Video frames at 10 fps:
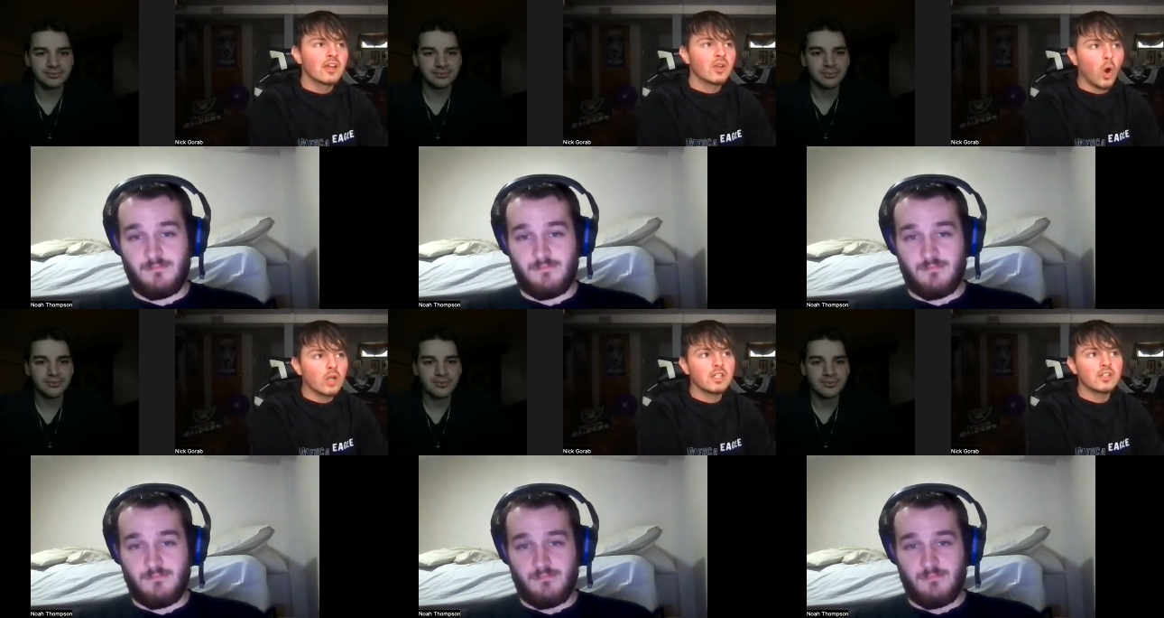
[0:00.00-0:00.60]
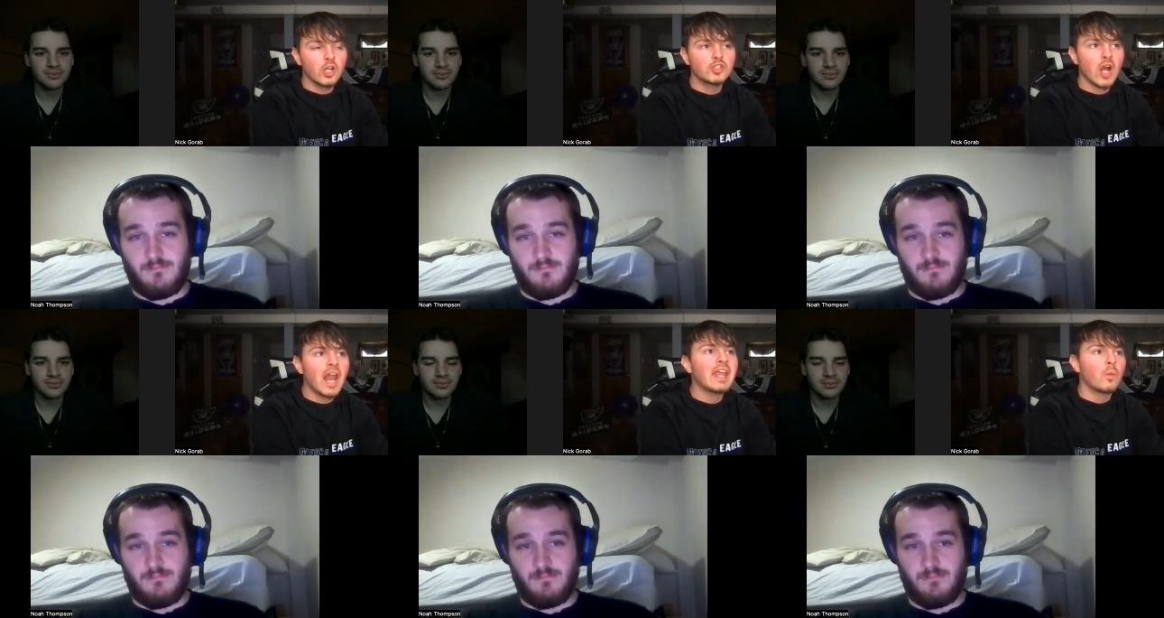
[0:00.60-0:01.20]
Speaker 1: Carson could
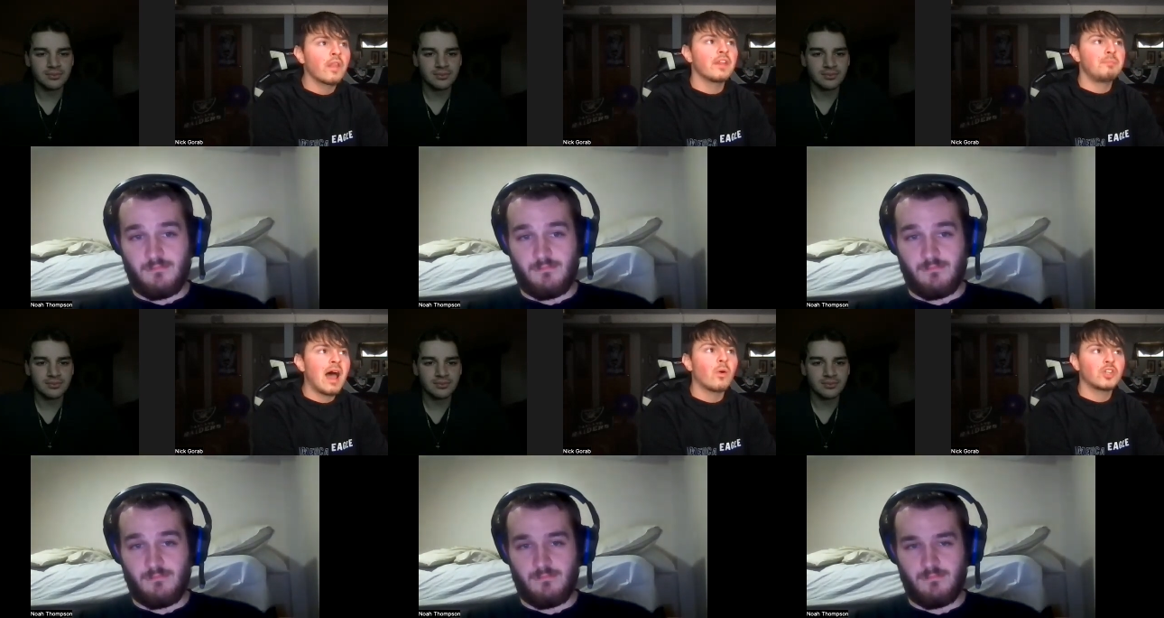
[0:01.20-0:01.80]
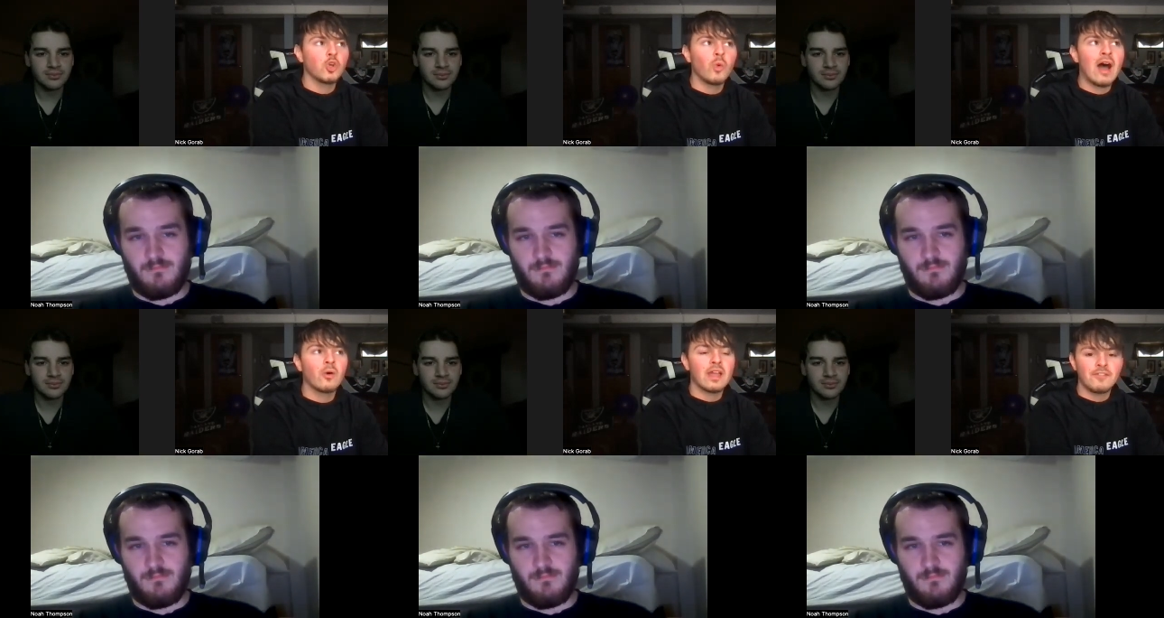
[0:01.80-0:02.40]
try to get one of the power two
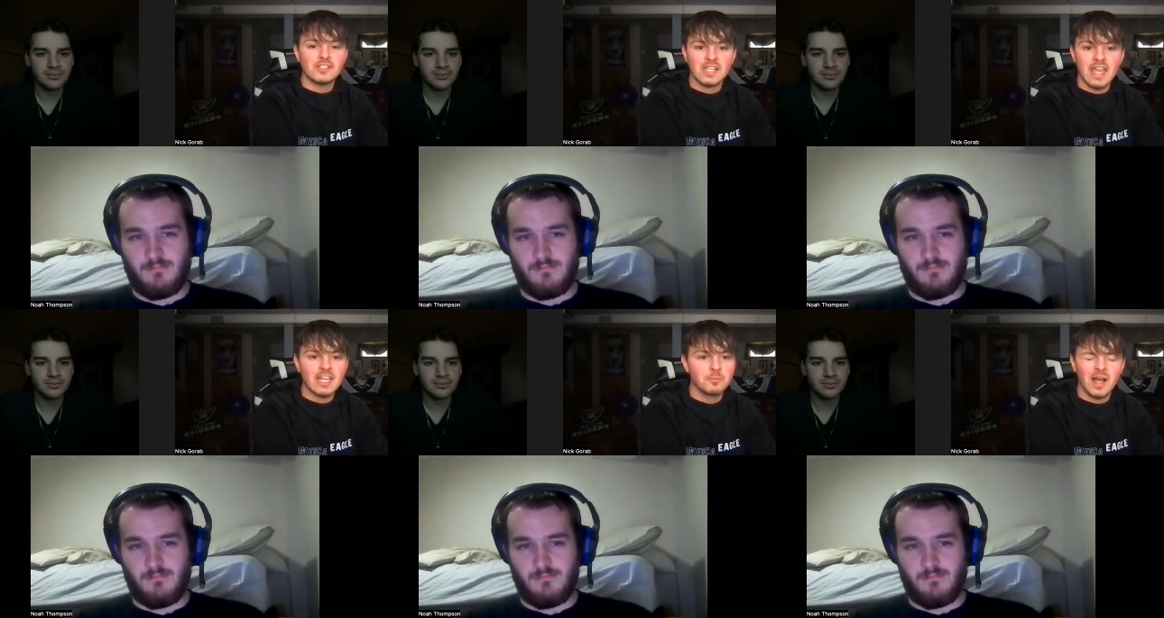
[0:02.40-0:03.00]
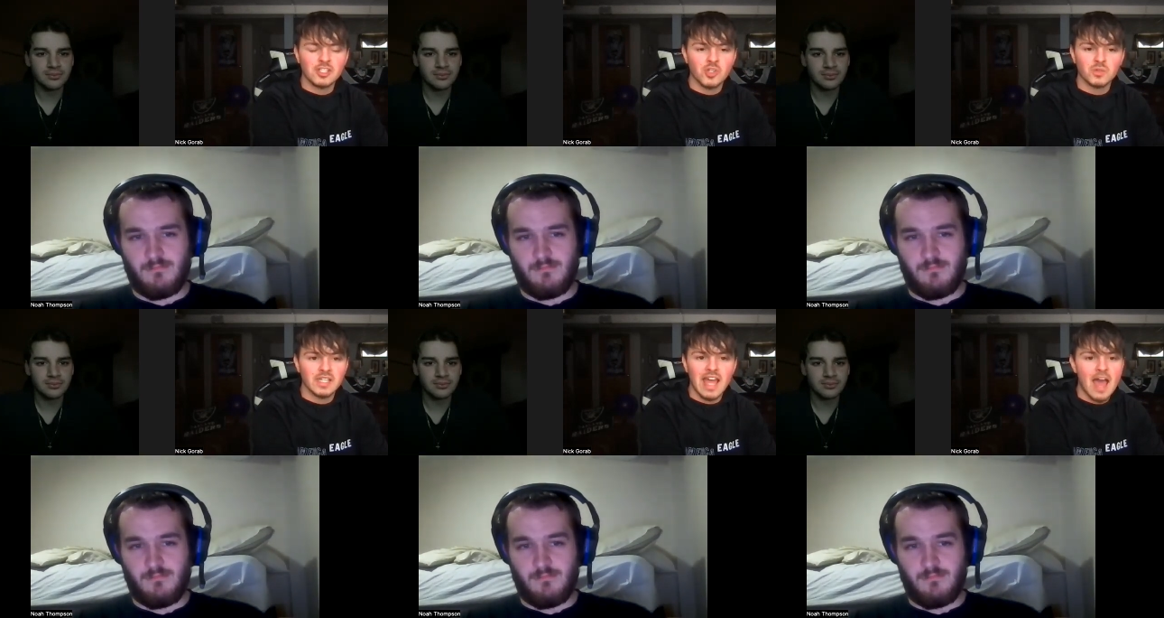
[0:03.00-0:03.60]
out if it's the case, but I just
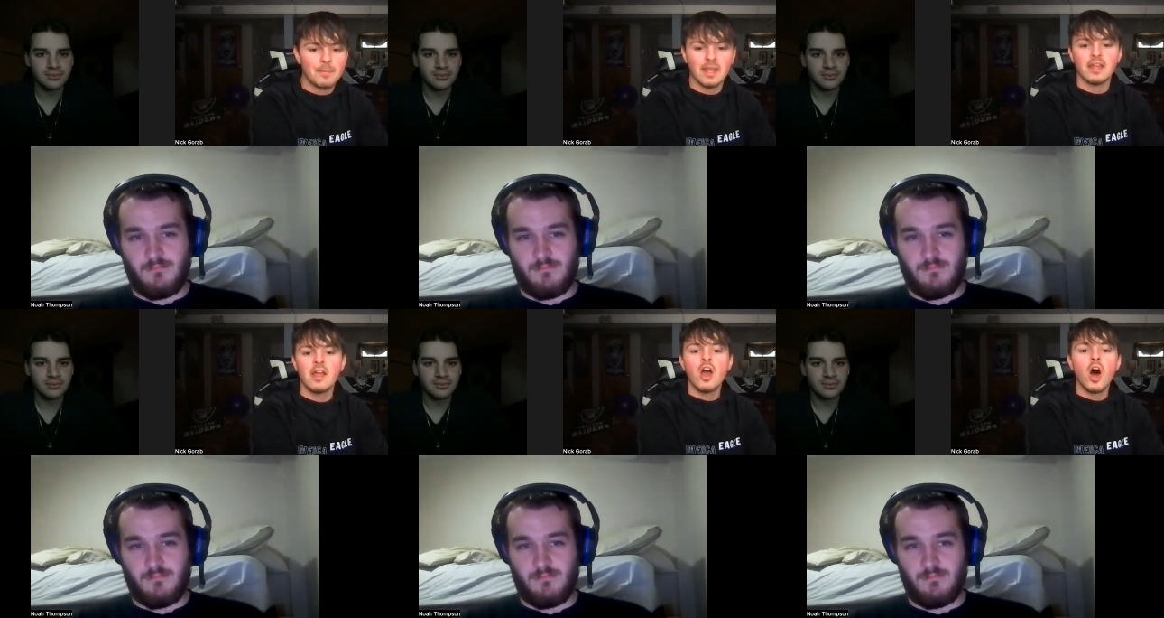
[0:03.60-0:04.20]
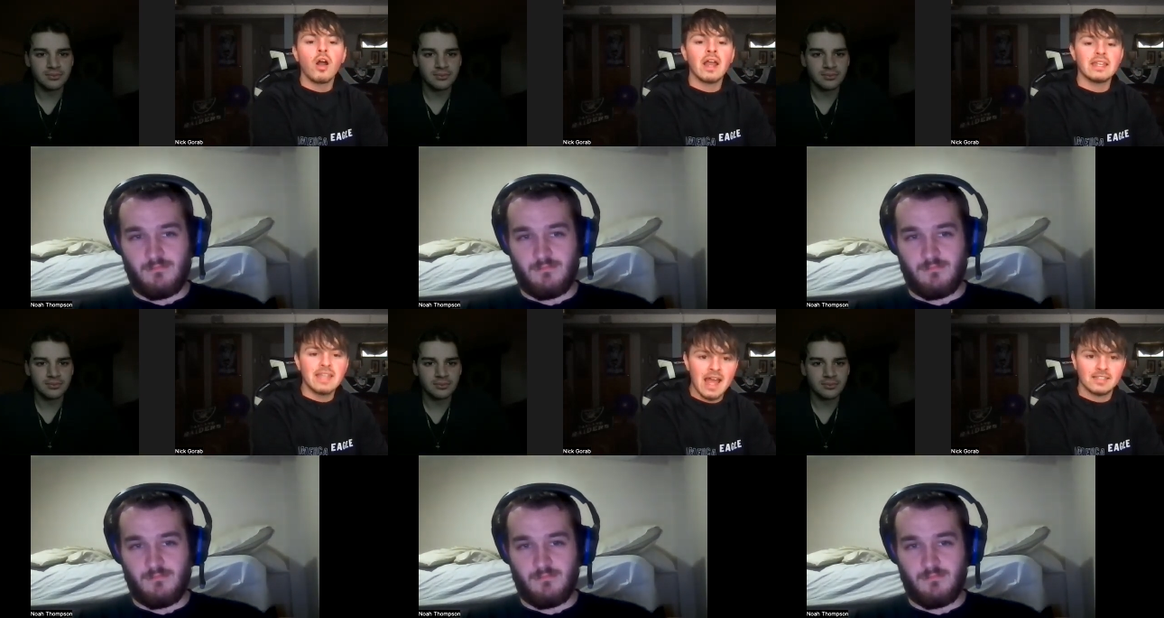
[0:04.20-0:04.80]
don't see it happening. All
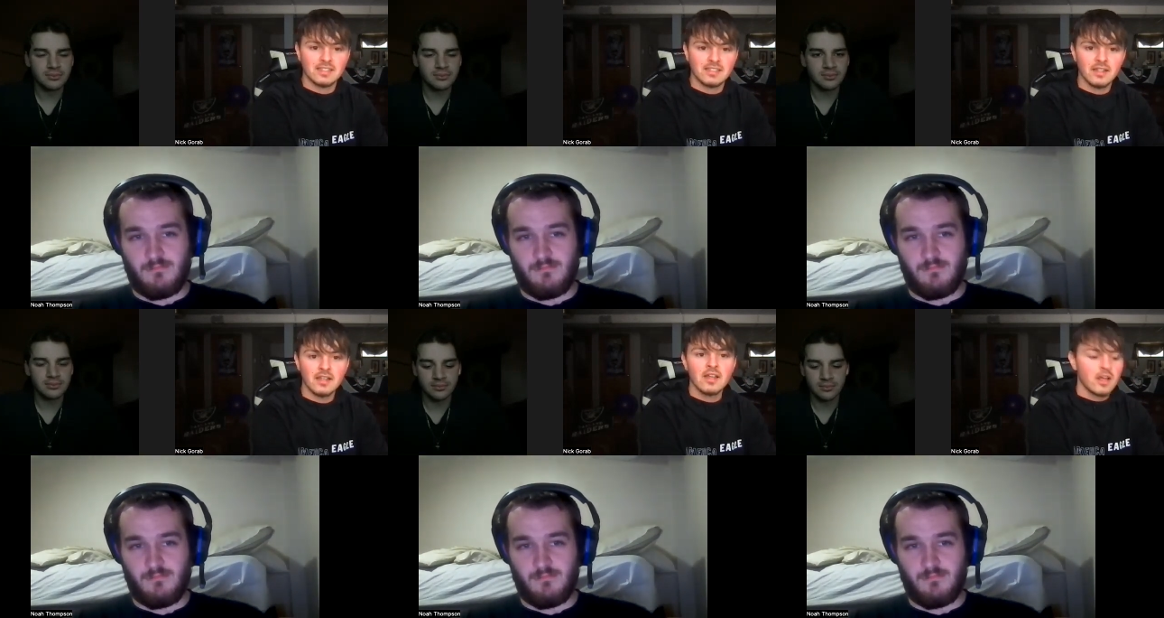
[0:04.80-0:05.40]
right, next.